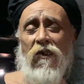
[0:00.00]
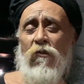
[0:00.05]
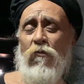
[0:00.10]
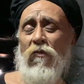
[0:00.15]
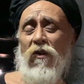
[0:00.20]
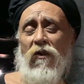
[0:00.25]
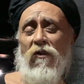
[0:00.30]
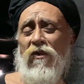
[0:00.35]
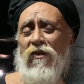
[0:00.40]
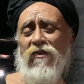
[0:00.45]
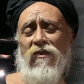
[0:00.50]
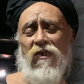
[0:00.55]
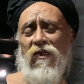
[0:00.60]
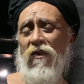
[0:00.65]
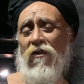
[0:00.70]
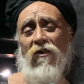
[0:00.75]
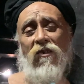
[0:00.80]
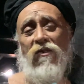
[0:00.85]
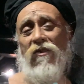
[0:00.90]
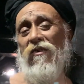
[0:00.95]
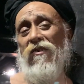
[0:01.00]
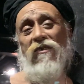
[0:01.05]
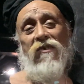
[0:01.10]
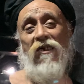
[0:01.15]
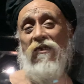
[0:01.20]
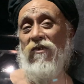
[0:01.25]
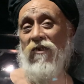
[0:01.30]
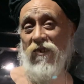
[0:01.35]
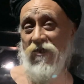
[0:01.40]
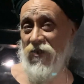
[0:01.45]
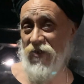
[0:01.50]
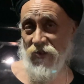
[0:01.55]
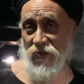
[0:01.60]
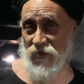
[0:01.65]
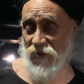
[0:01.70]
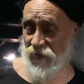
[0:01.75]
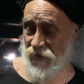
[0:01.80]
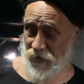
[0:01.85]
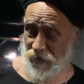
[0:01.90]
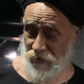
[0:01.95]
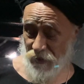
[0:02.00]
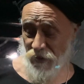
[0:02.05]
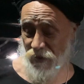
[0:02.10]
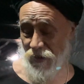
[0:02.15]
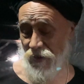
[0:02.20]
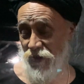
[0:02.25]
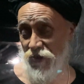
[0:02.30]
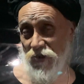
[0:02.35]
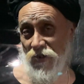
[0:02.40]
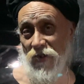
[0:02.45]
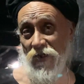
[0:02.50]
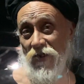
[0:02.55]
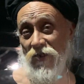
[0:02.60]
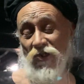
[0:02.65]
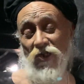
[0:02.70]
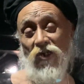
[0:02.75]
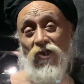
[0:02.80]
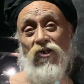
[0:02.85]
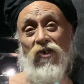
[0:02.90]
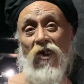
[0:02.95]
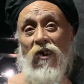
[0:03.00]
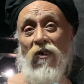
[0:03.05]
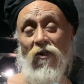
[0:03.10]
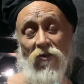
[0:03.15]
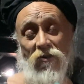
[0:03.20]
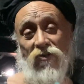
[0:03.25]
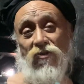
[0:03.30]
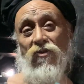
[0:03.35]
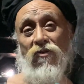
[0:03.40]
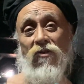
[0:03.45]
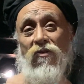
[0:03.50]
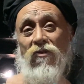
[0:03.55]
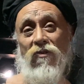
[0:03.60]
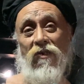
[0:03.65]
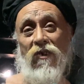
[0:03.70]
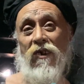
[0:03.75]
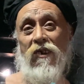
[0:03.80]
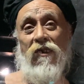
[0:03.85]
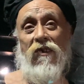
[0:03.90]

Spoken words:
because he got this tantric diksha also, right?